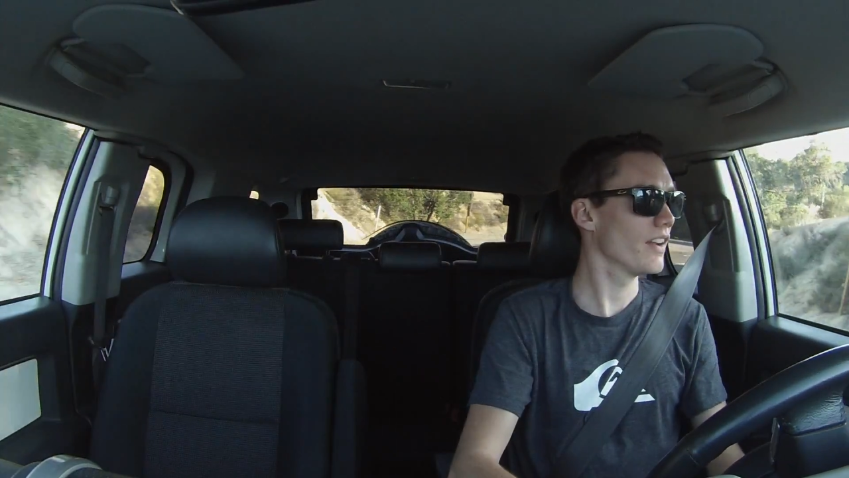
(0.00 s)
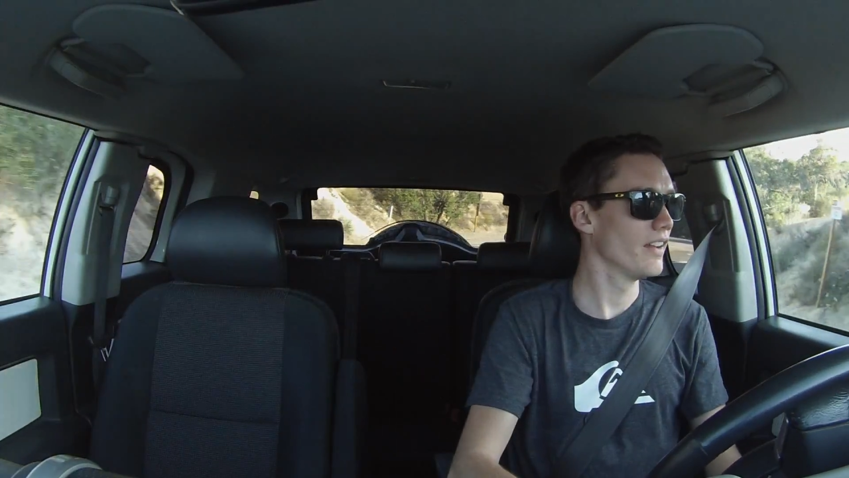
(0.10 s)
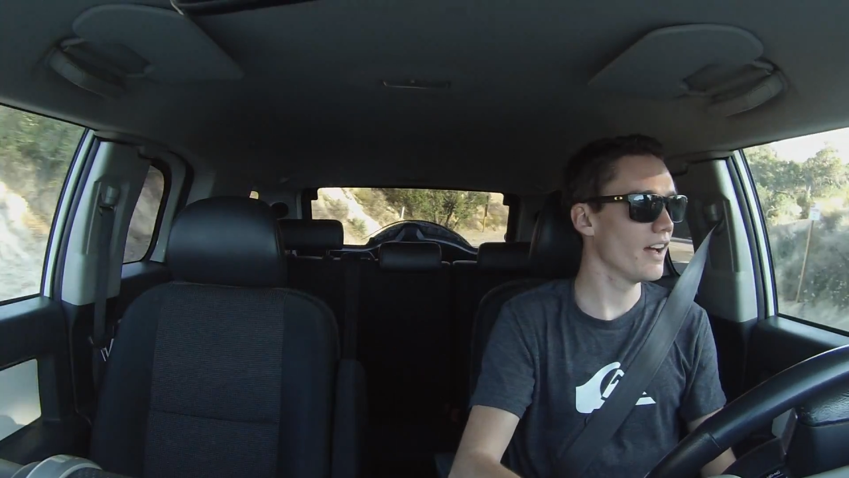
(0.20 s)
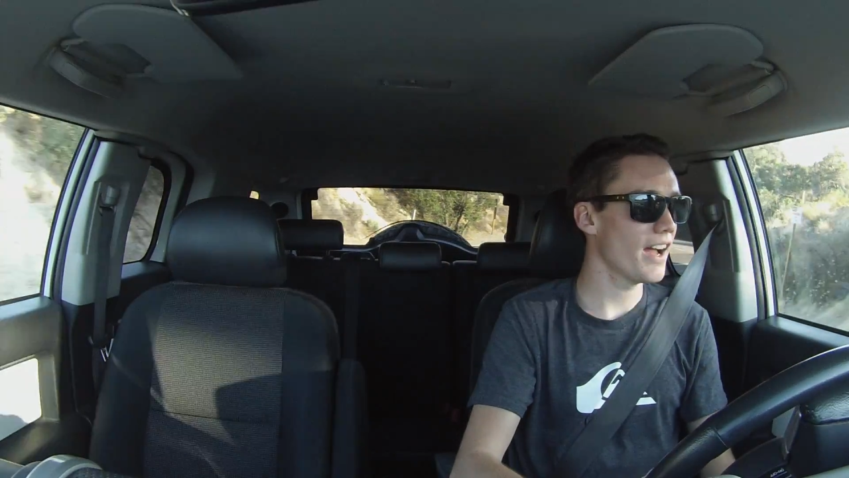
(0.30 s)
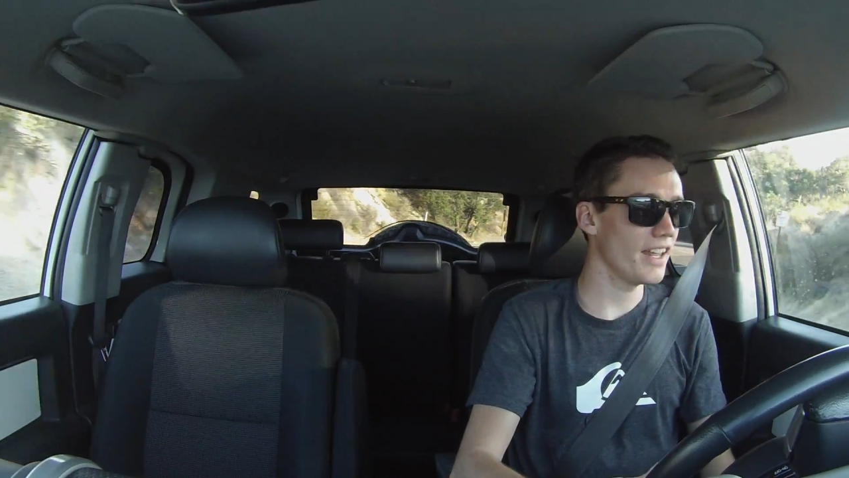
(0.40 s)

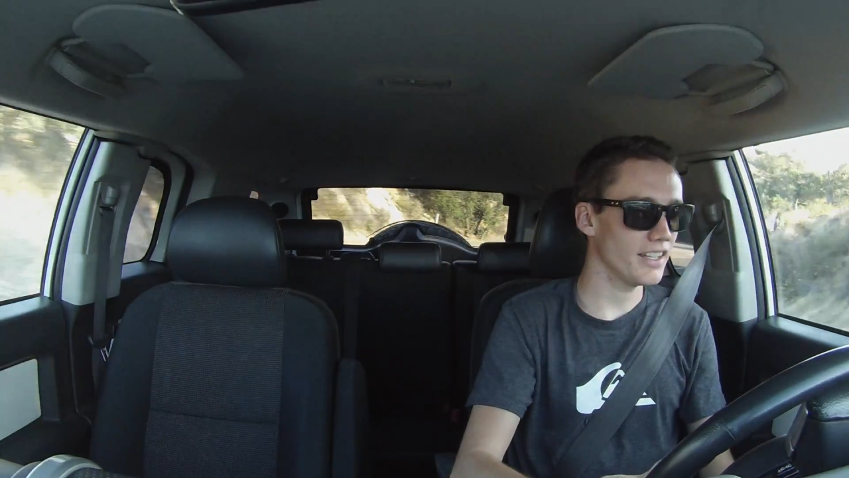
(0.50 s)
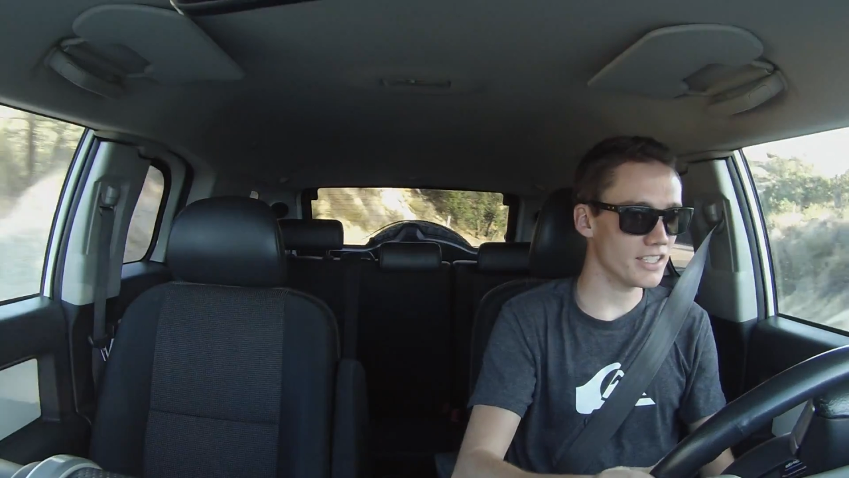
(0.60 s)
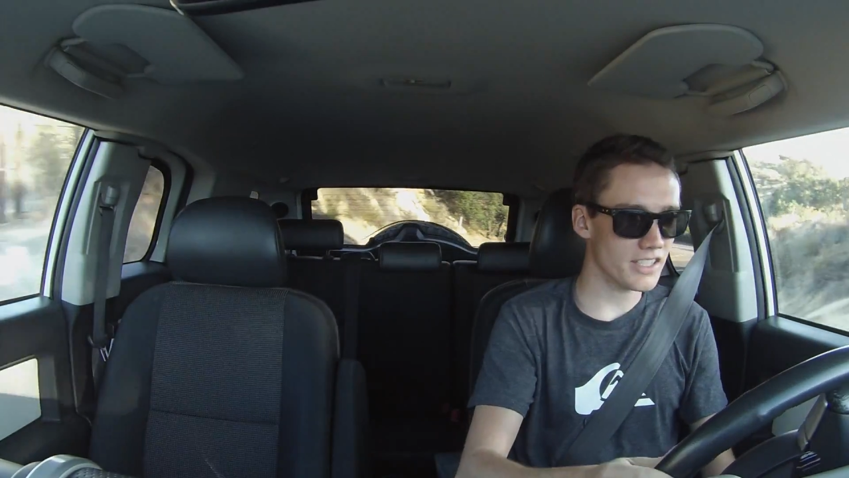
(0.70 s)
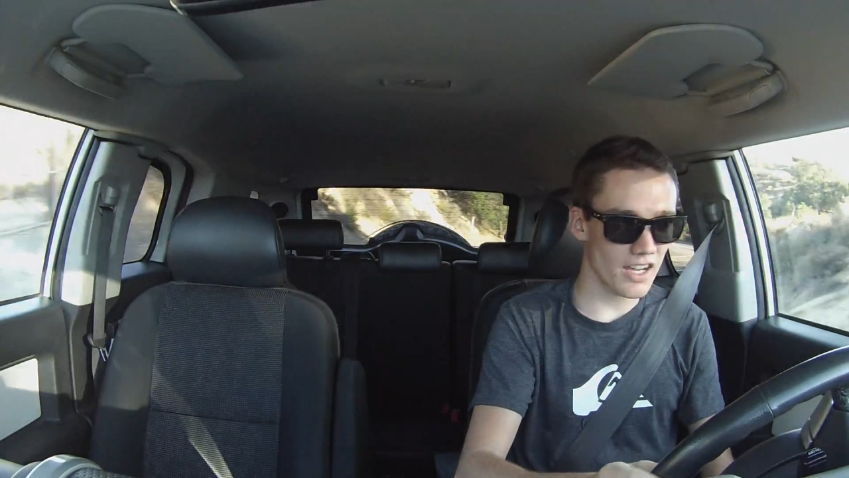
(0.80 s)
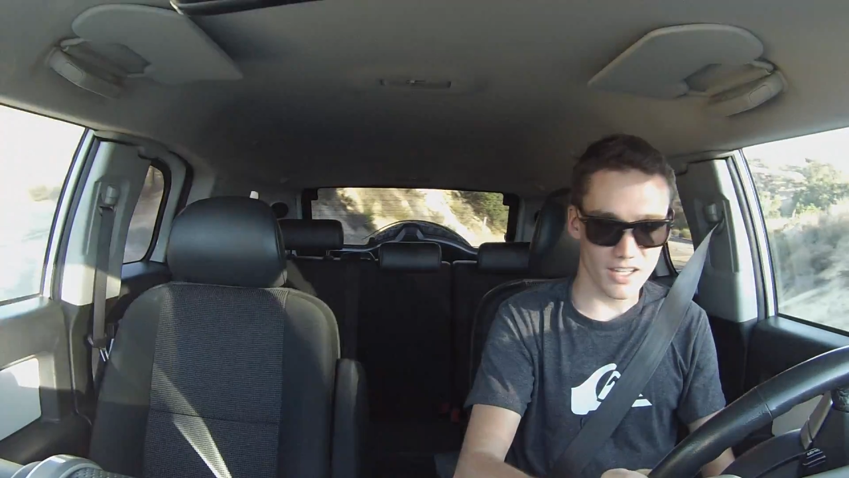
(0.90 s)
Alright, let's
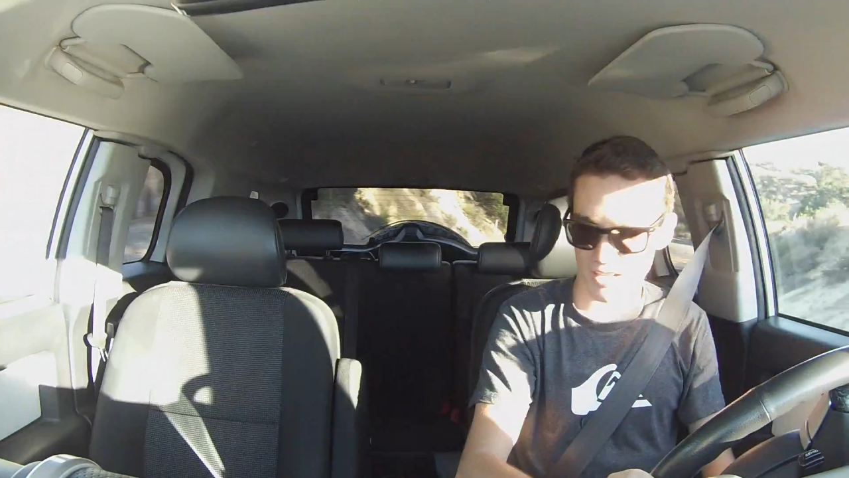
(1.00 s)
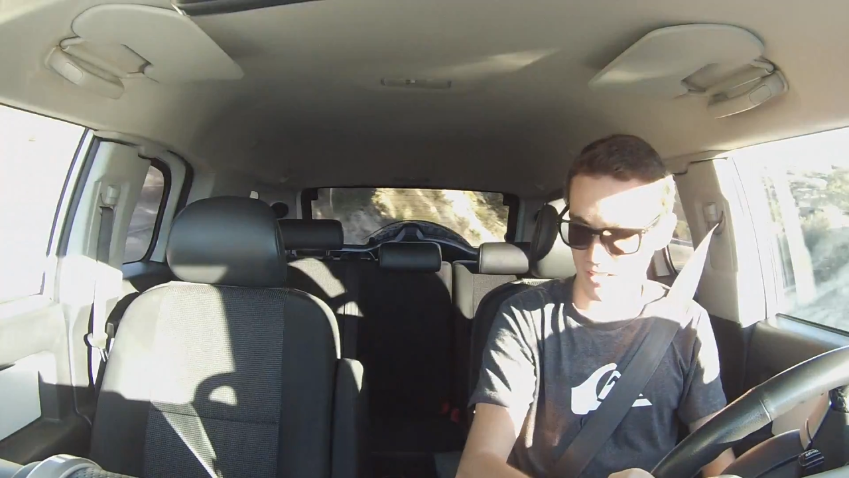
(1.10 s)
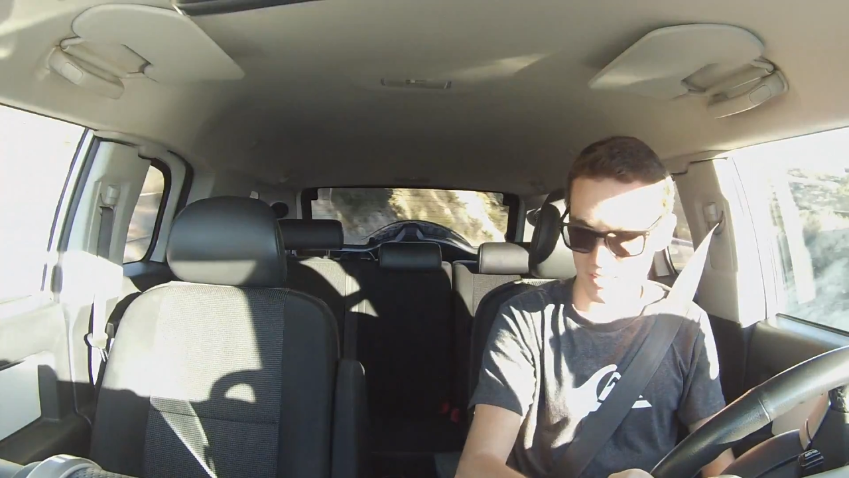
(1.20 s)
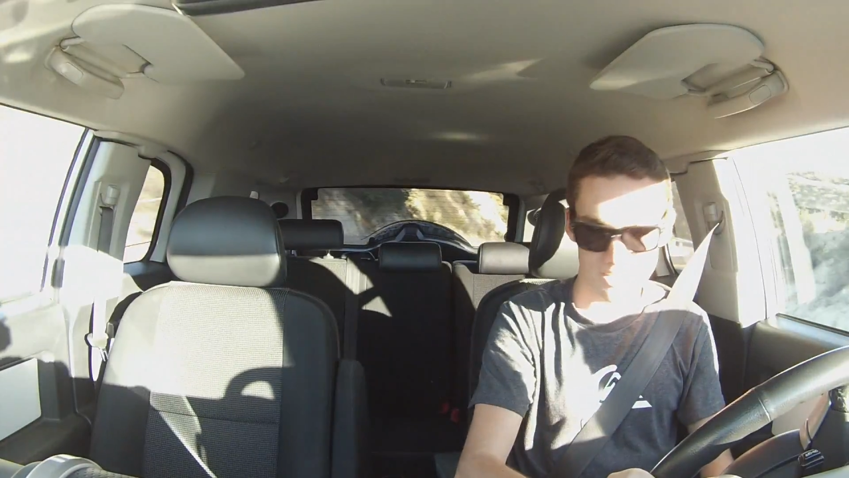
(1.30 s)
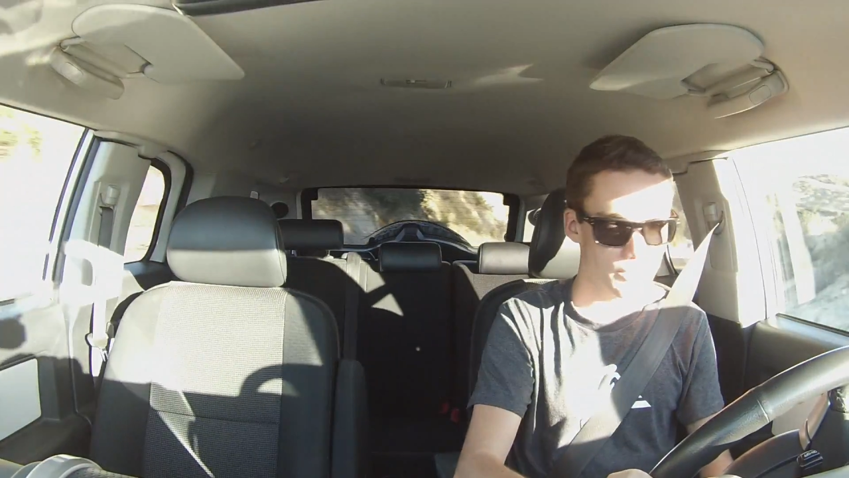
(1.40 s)
talk
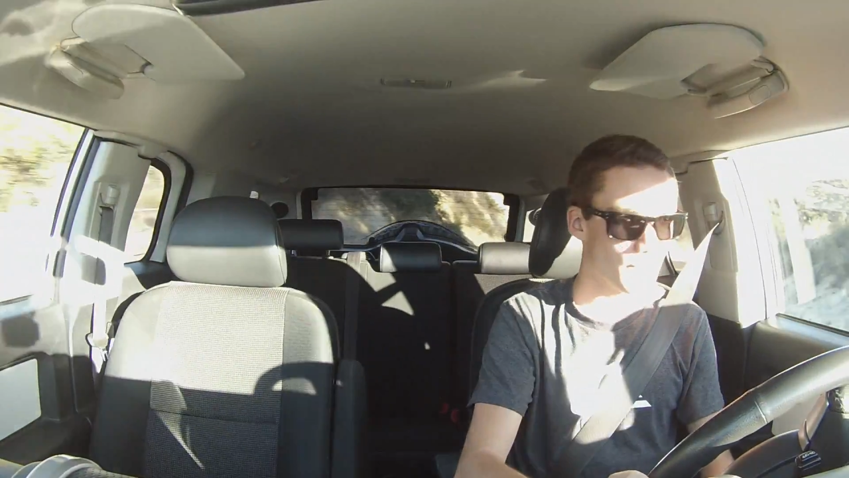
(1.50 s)
handling